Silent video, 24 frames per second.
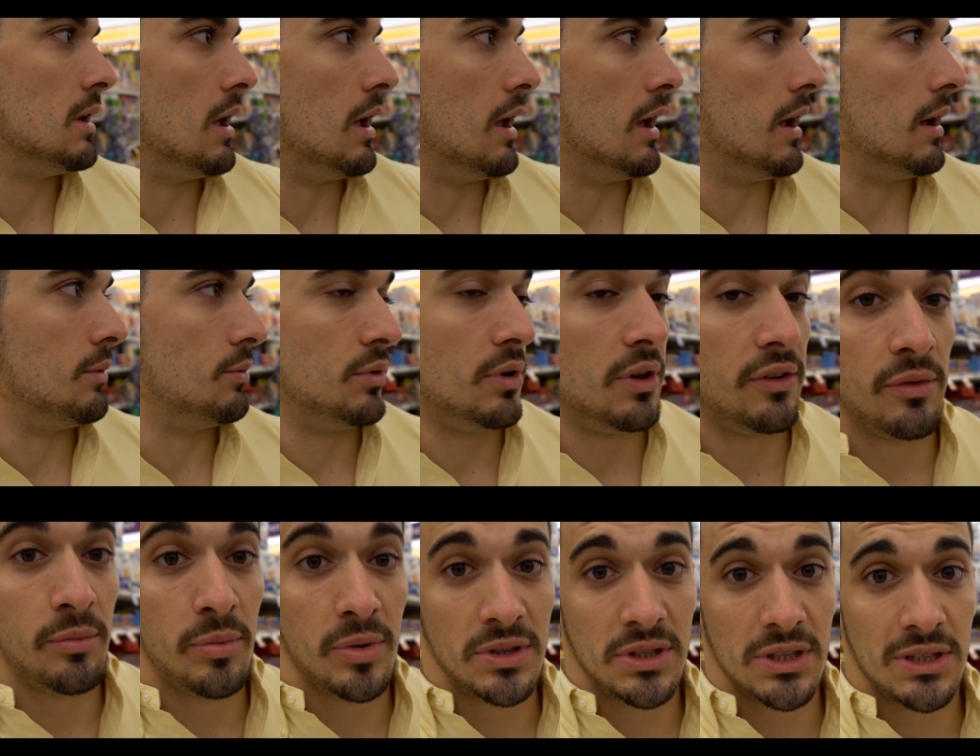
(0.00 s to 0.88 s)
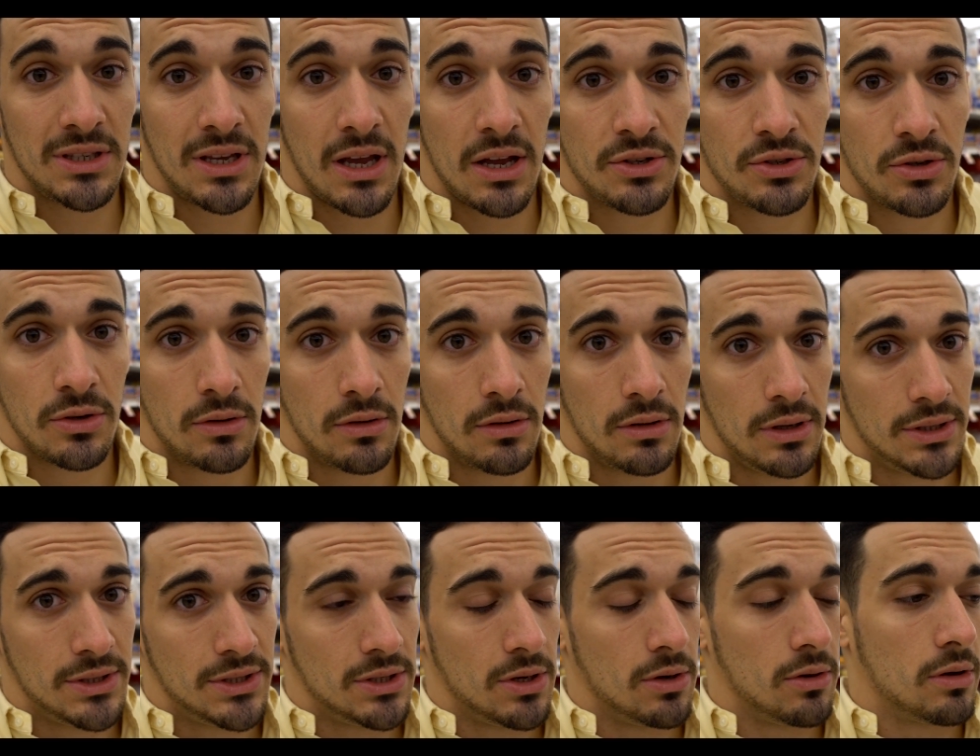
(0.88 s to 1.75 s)
And when you have a busy schedule,
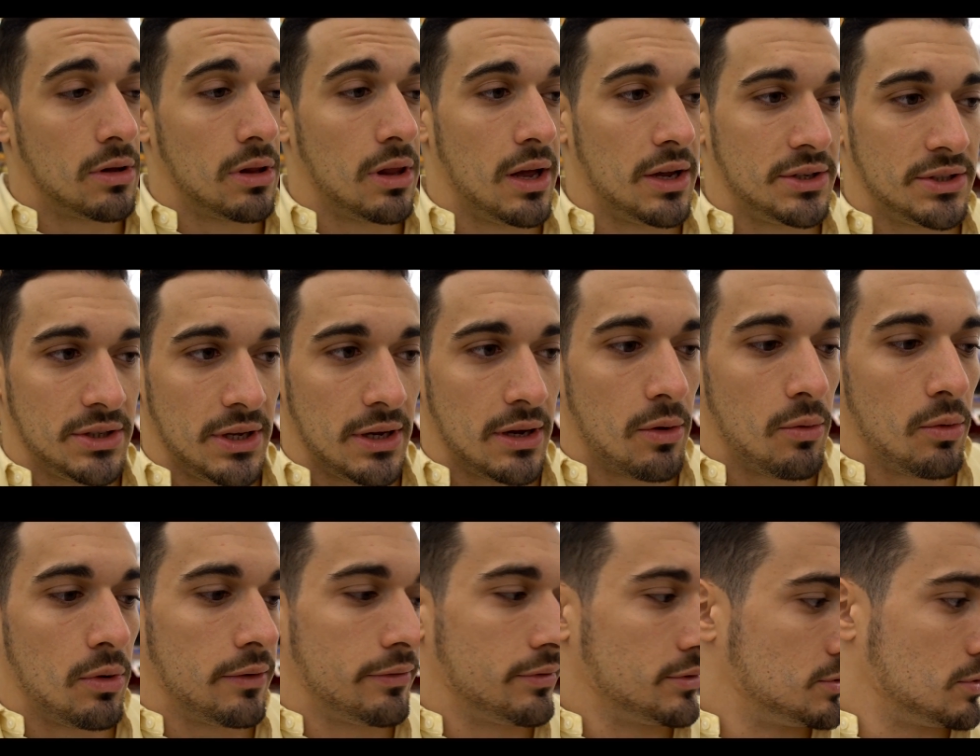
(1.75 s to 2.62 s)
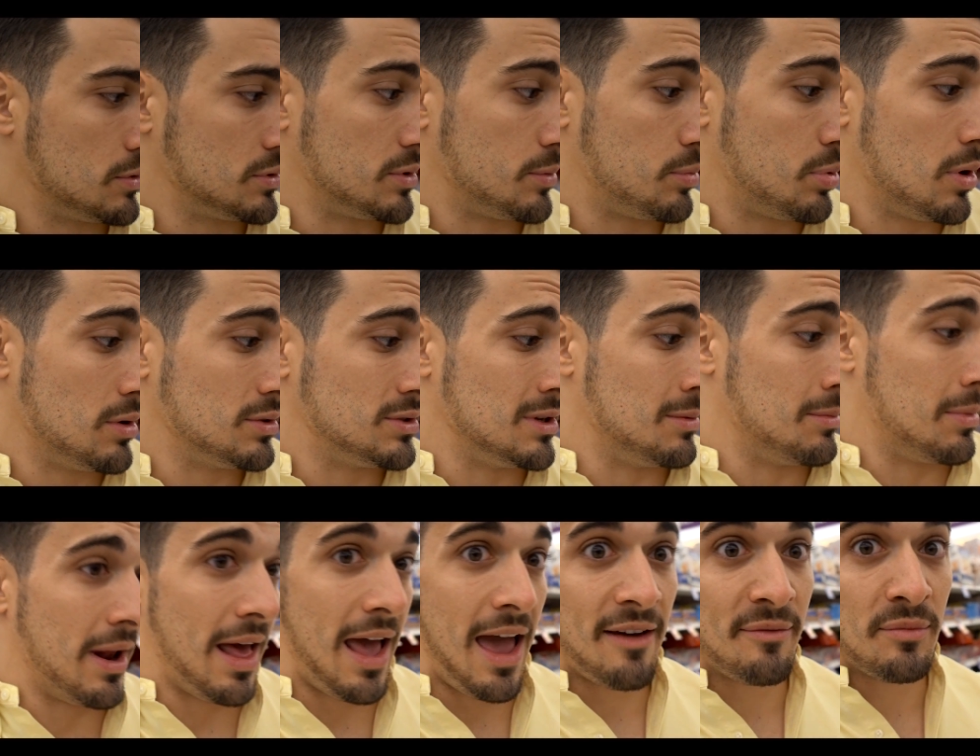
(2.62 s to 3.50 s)
it's so clutch, like a wonderful source of protein,
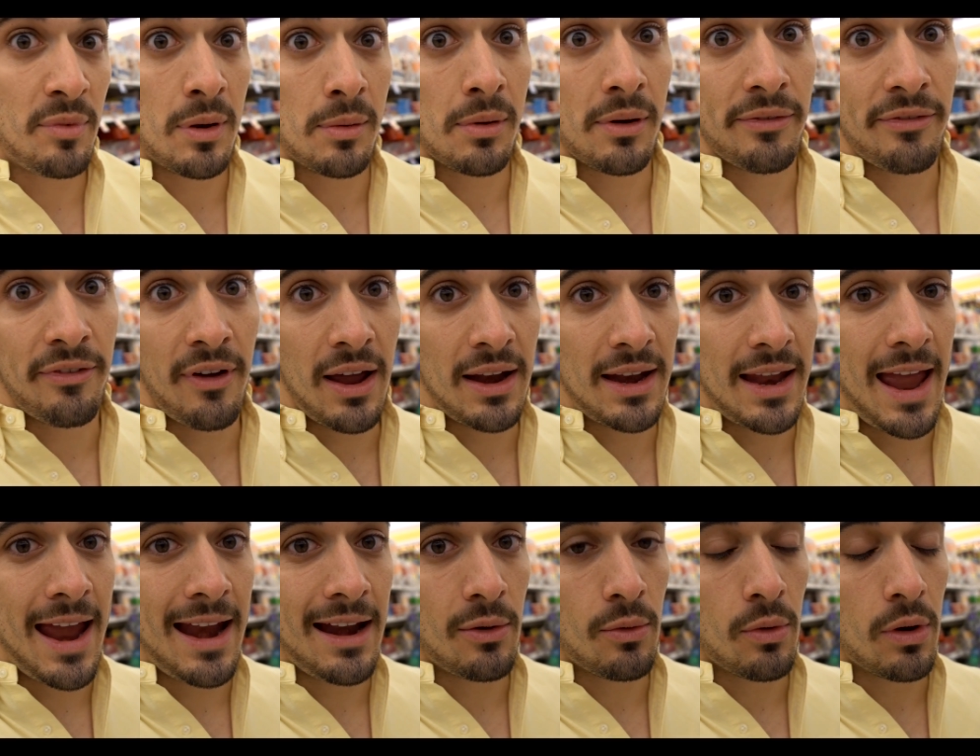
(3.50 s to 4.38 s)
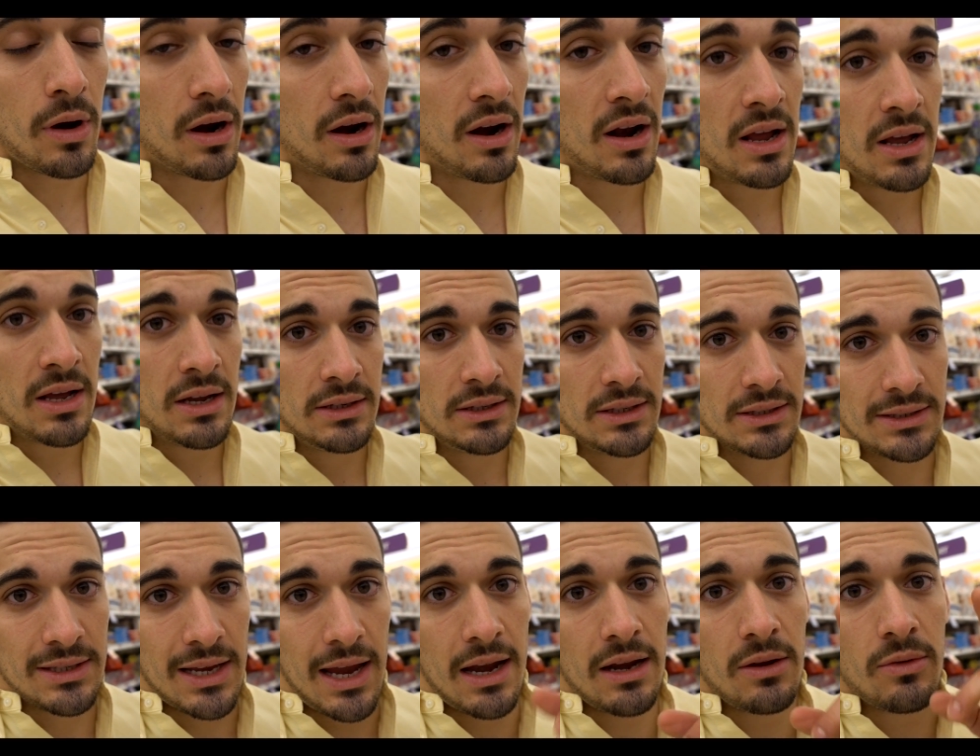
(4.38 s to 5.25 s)
but I haven't been able to find it anywhere.
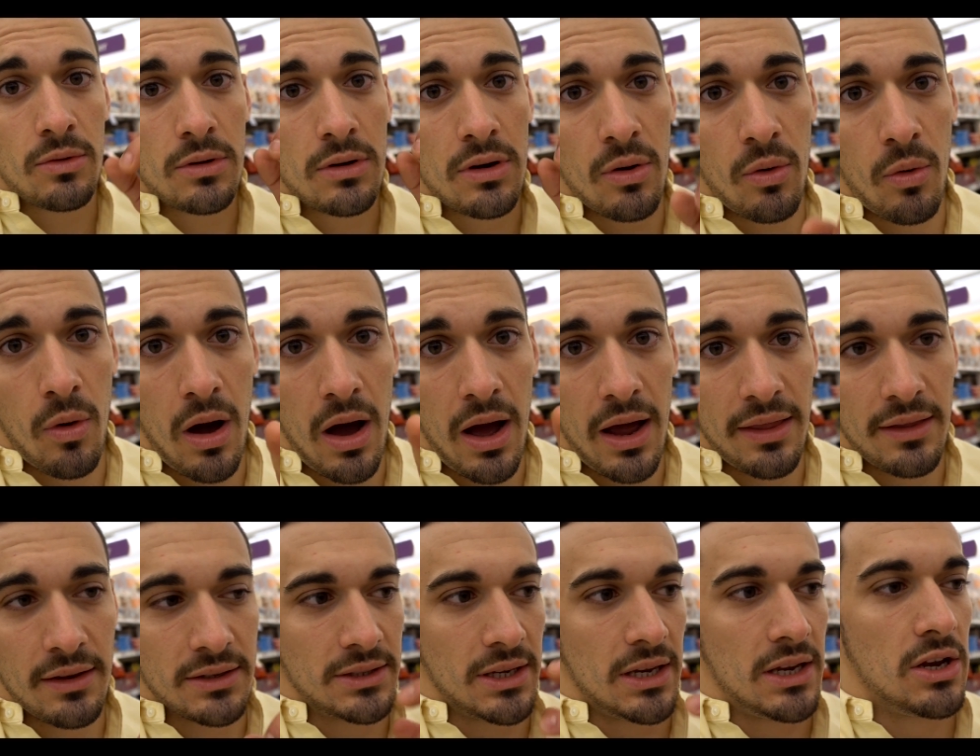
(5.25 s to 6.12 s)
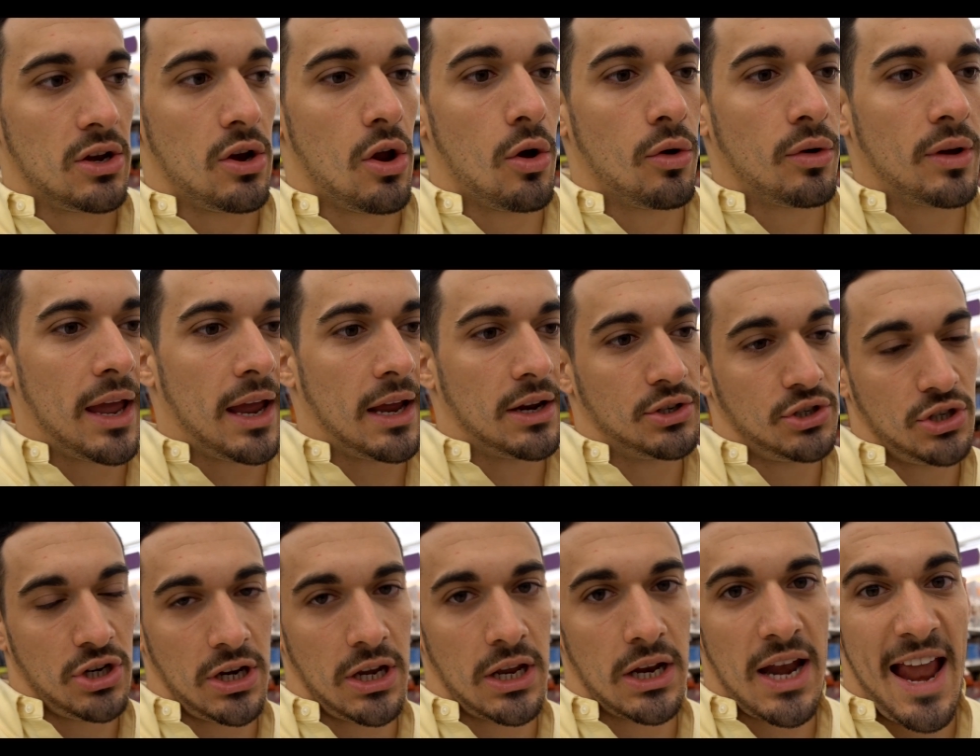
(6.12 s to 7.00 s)
Does anyone know why there's like no canned
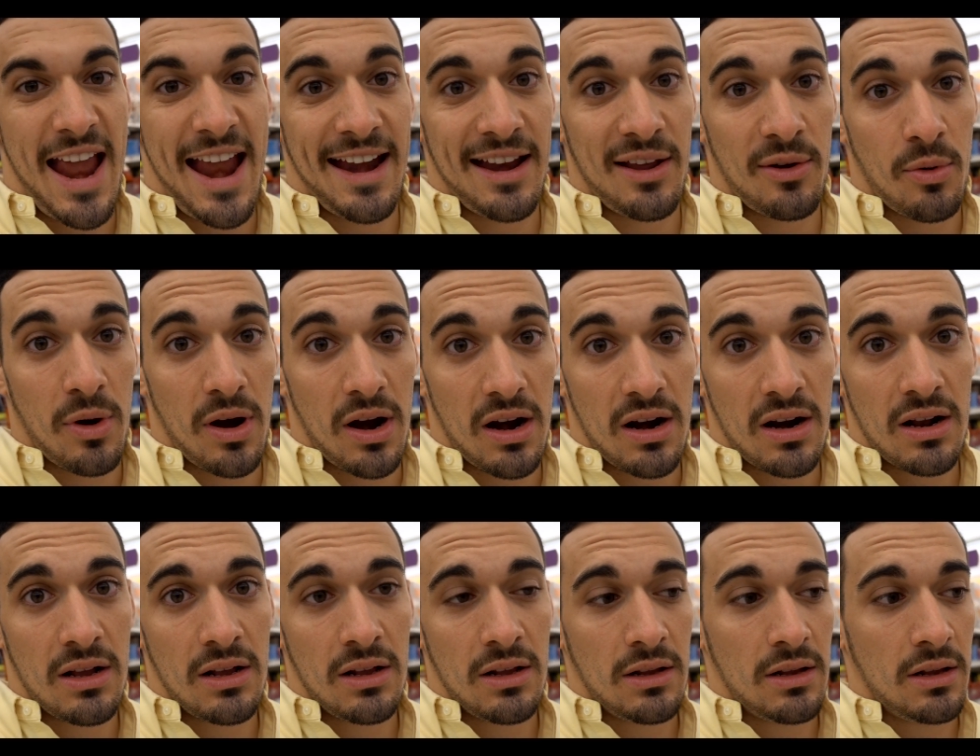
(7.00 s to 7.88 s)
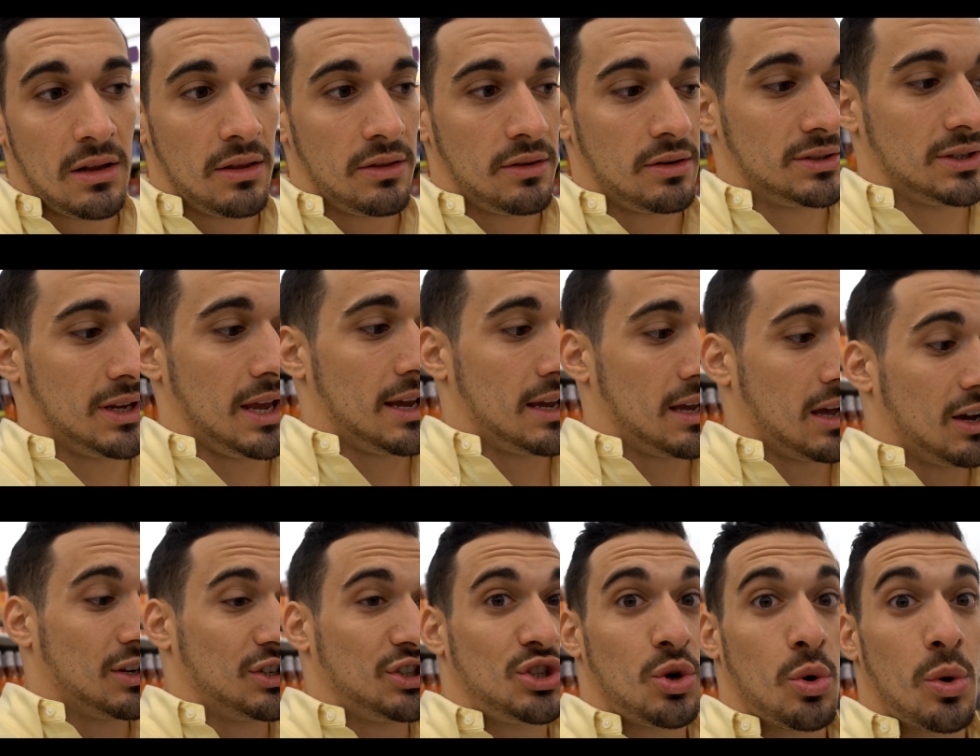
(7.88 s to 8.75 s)
chicken anywhere? There's like
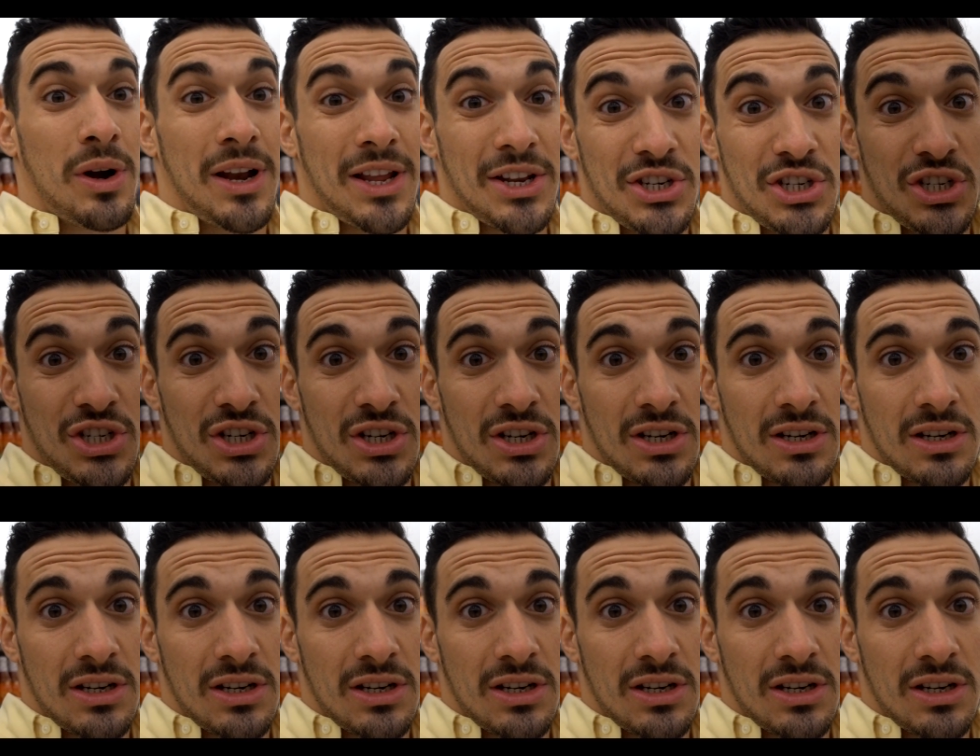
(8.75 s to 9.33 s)
a shortage.